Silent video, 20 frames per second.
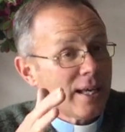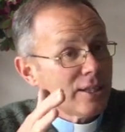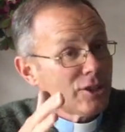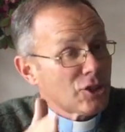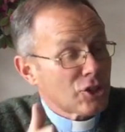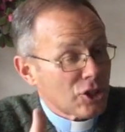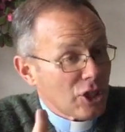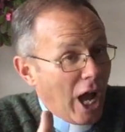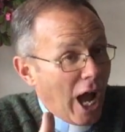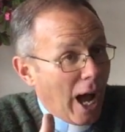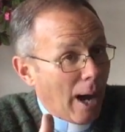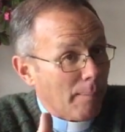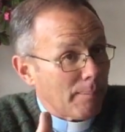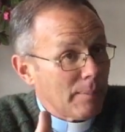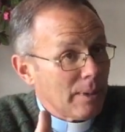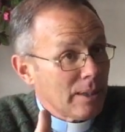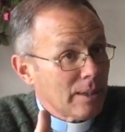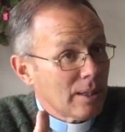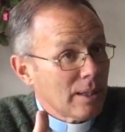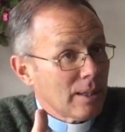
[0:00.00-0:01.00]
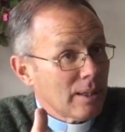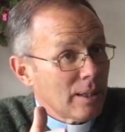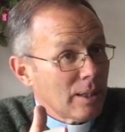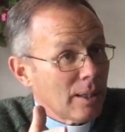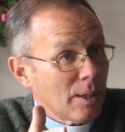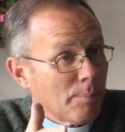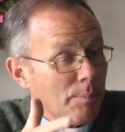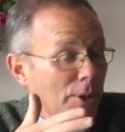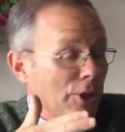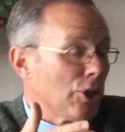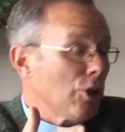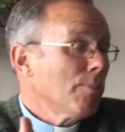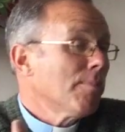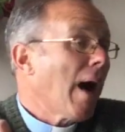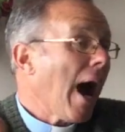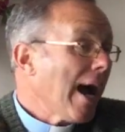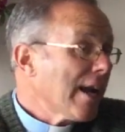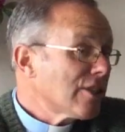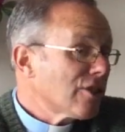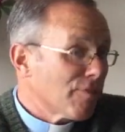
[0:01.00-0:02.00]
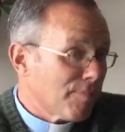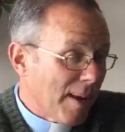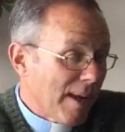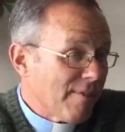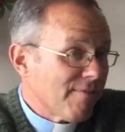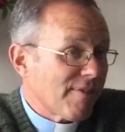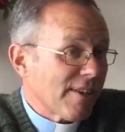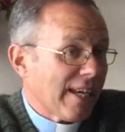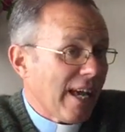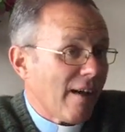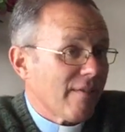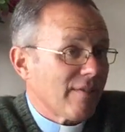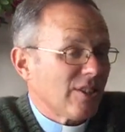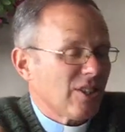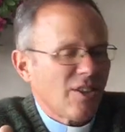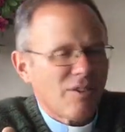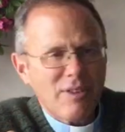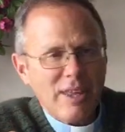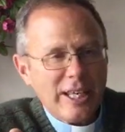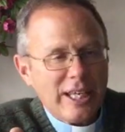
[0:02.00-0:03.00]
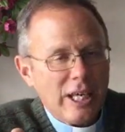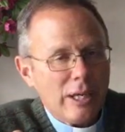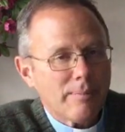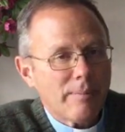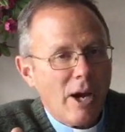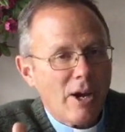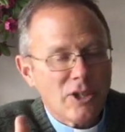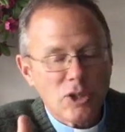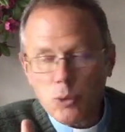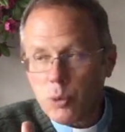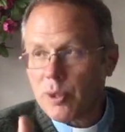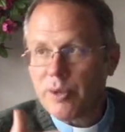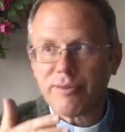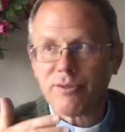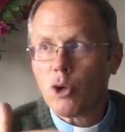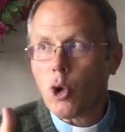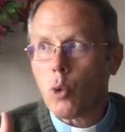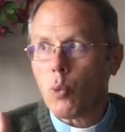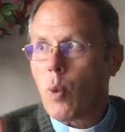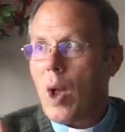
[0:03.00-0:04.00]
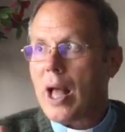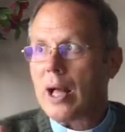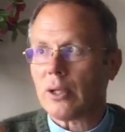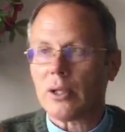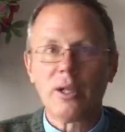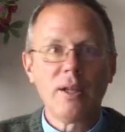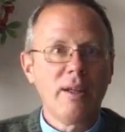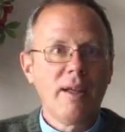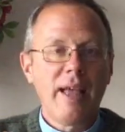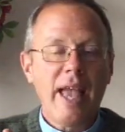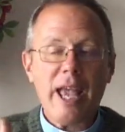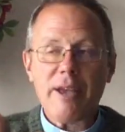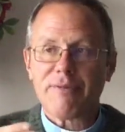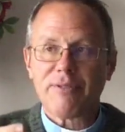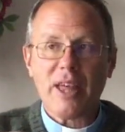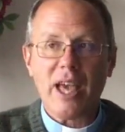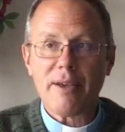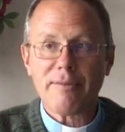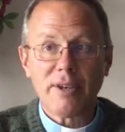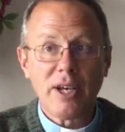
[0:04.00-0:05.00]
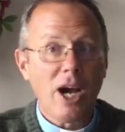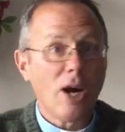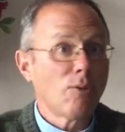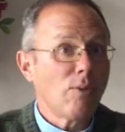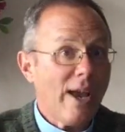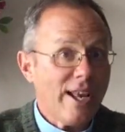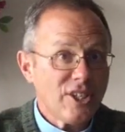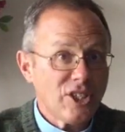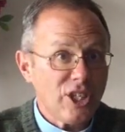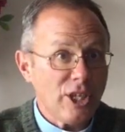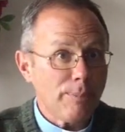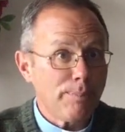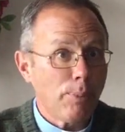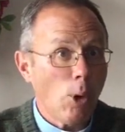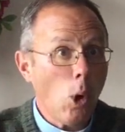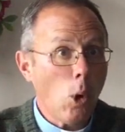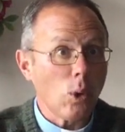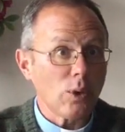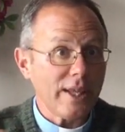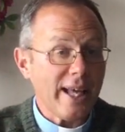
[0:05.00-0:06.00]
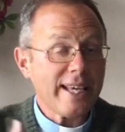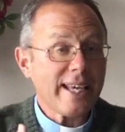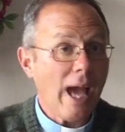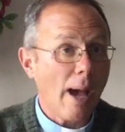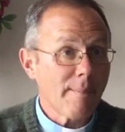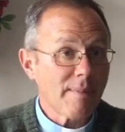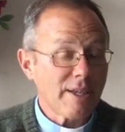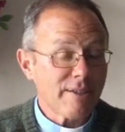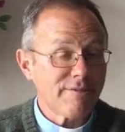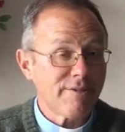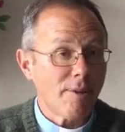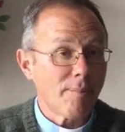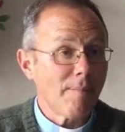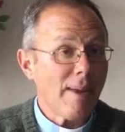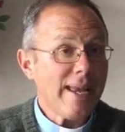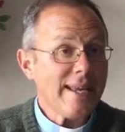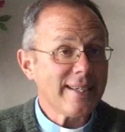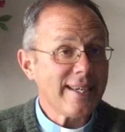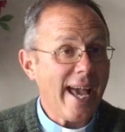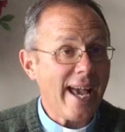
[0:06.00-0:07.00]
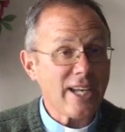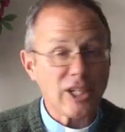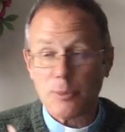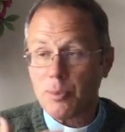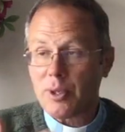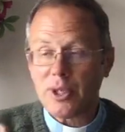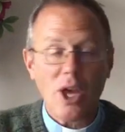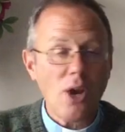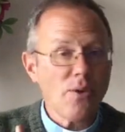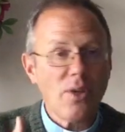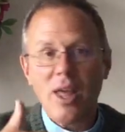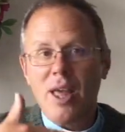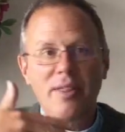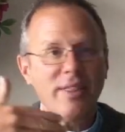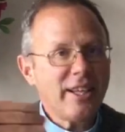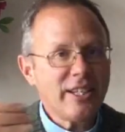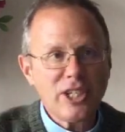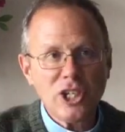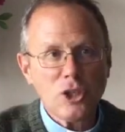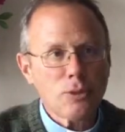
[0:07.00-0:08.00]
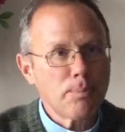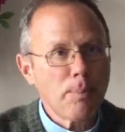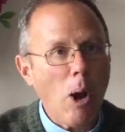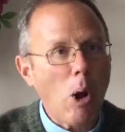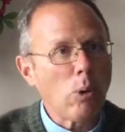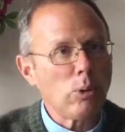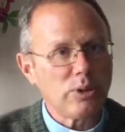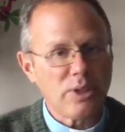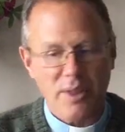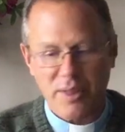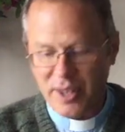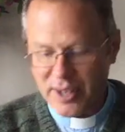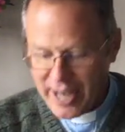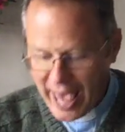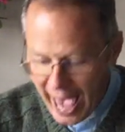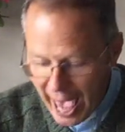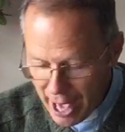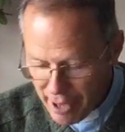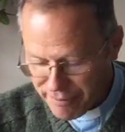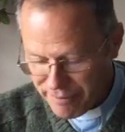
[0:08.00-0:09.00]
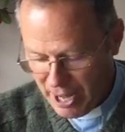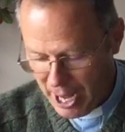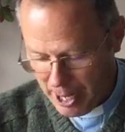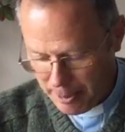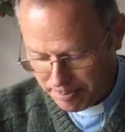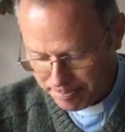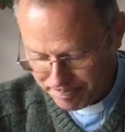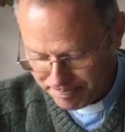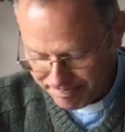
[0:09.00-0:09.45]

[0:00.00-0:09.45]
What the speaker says: Some, but you might have been forgiven to thinking most, would have thought, well, if they've arrested Paul, they're coming for me next. But no, they're just bolder than ever.